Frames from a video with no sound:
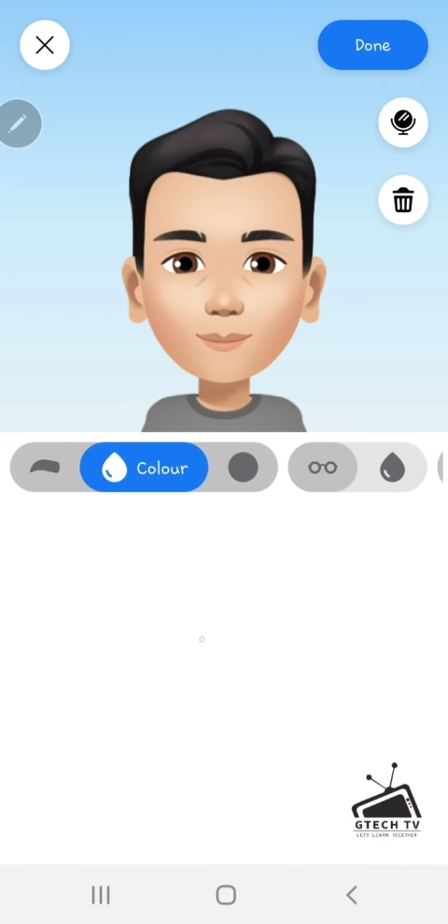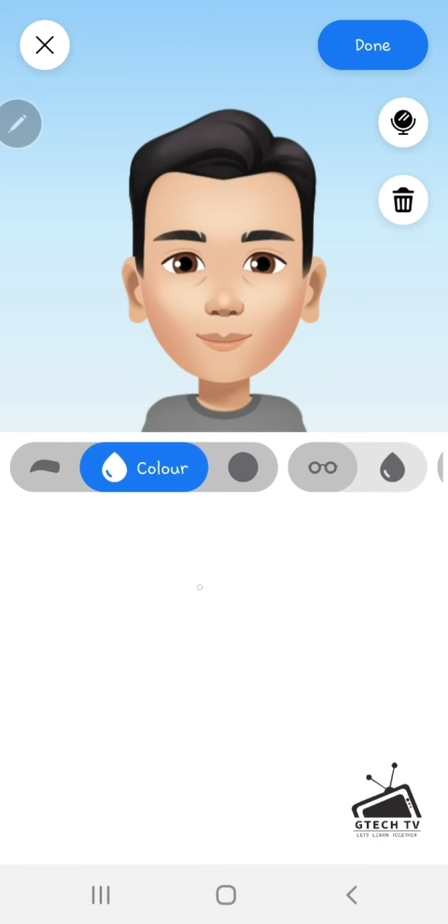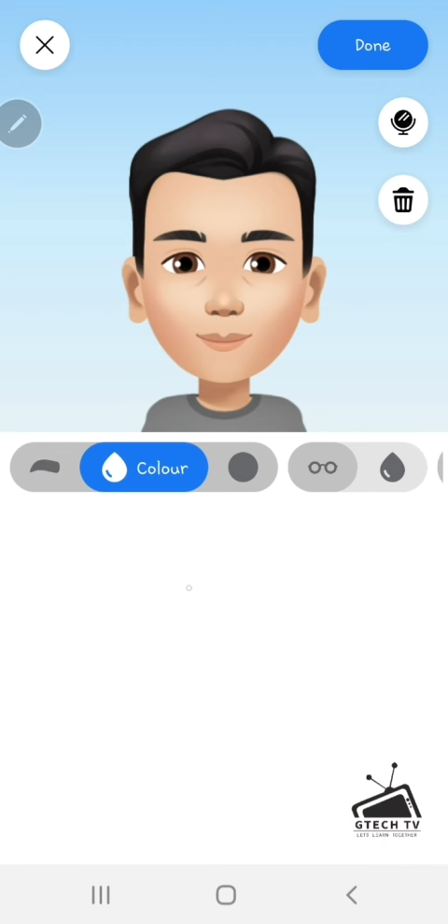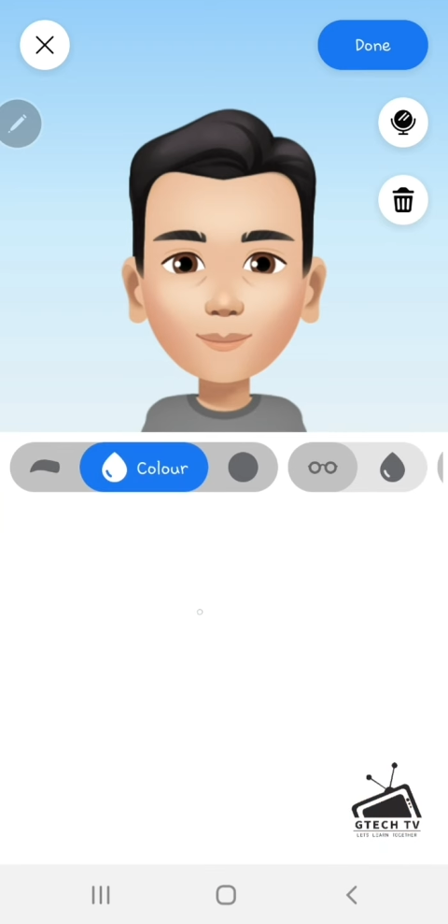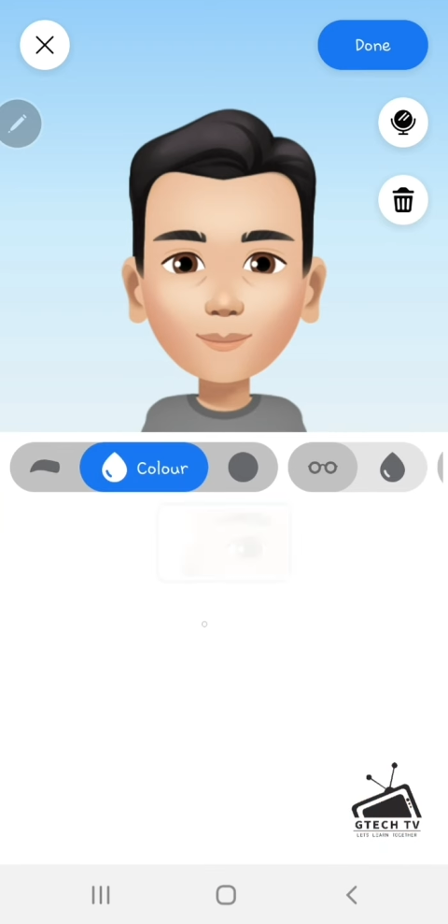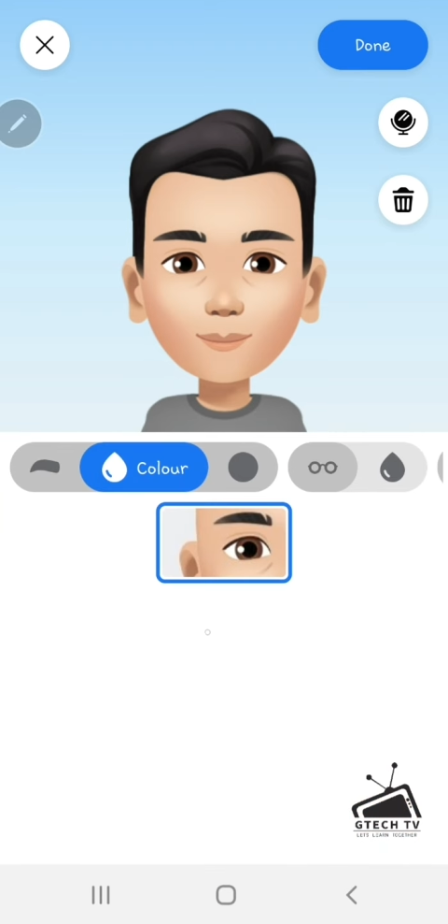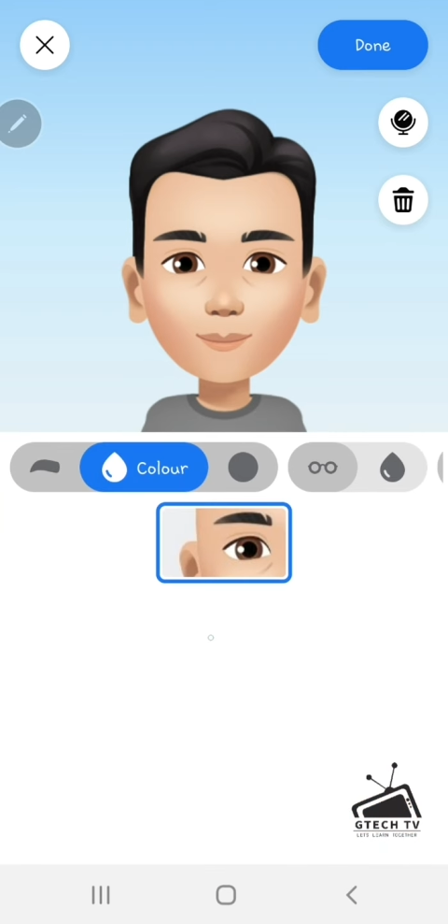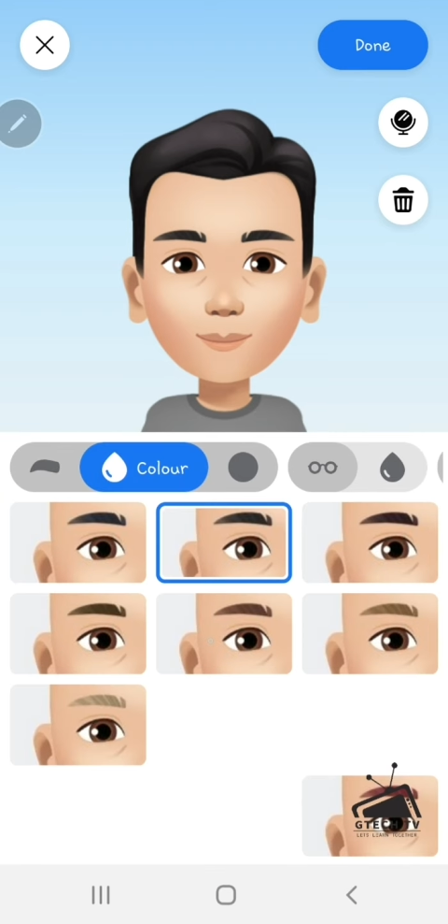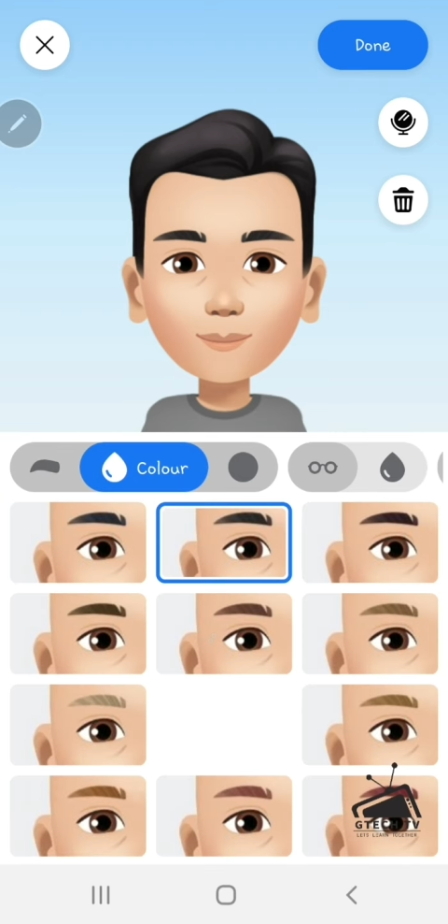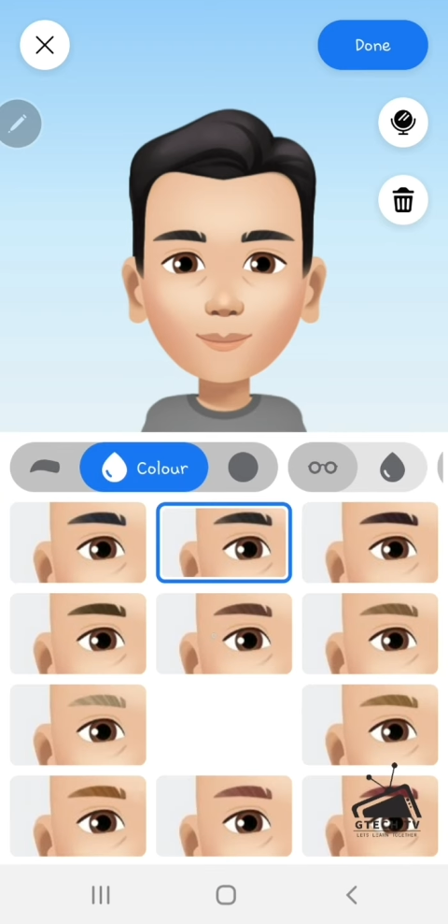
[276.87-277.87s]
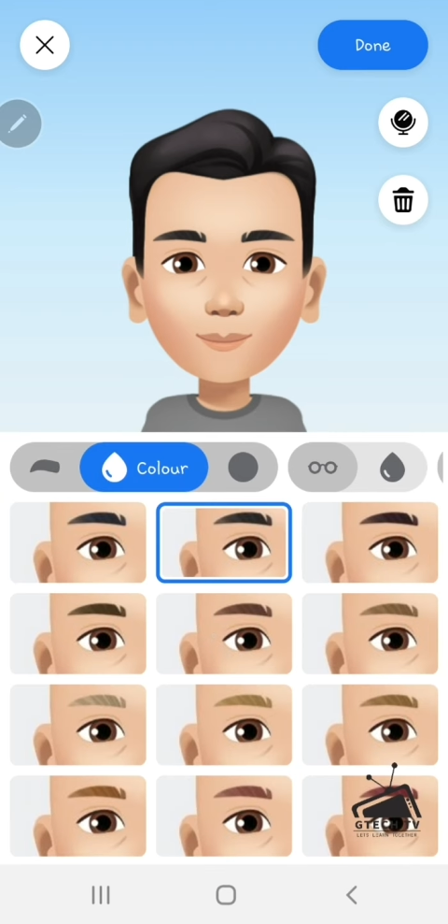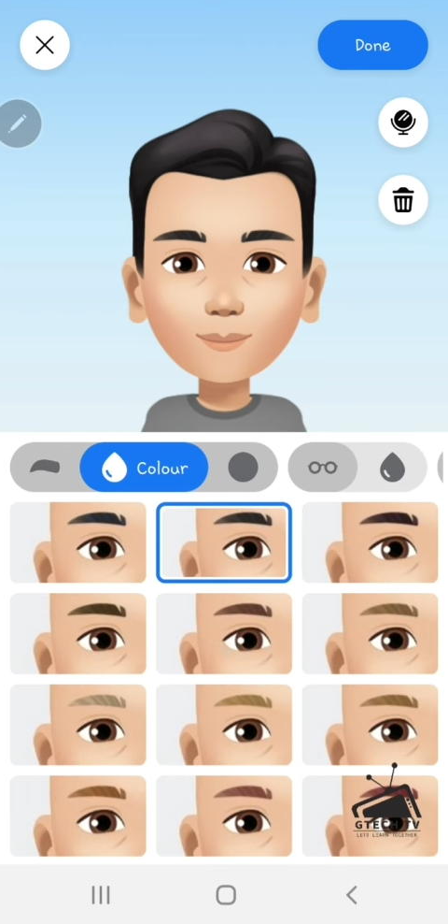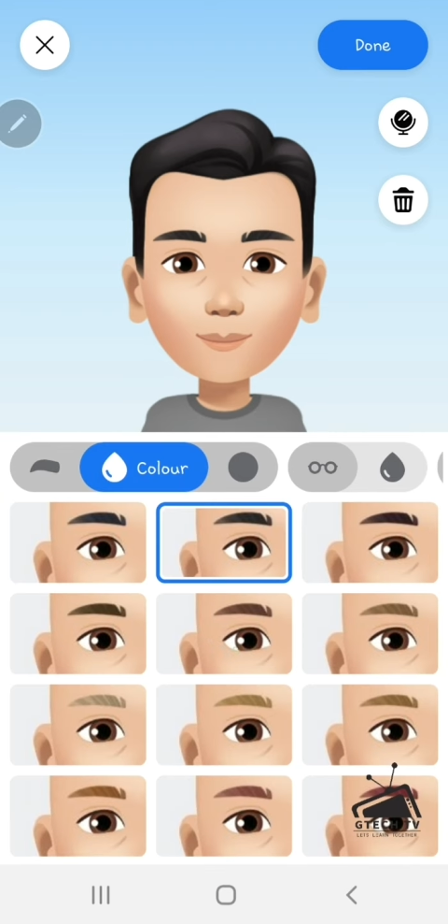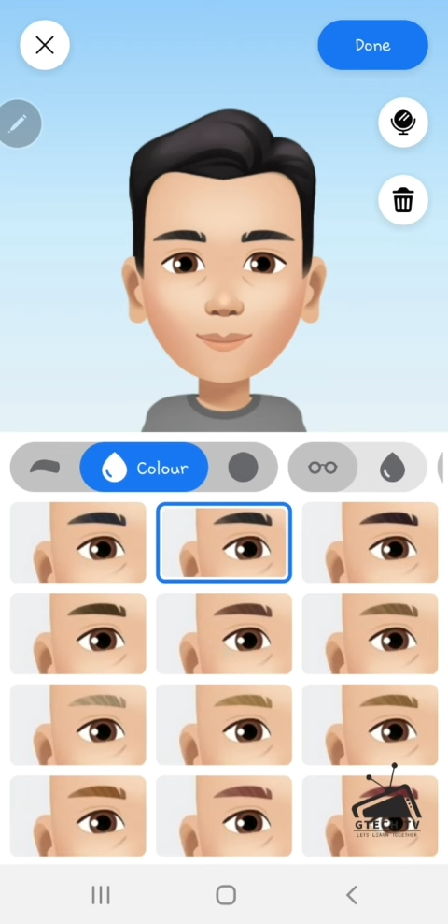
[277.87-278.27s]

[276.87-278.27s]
Okay, so you can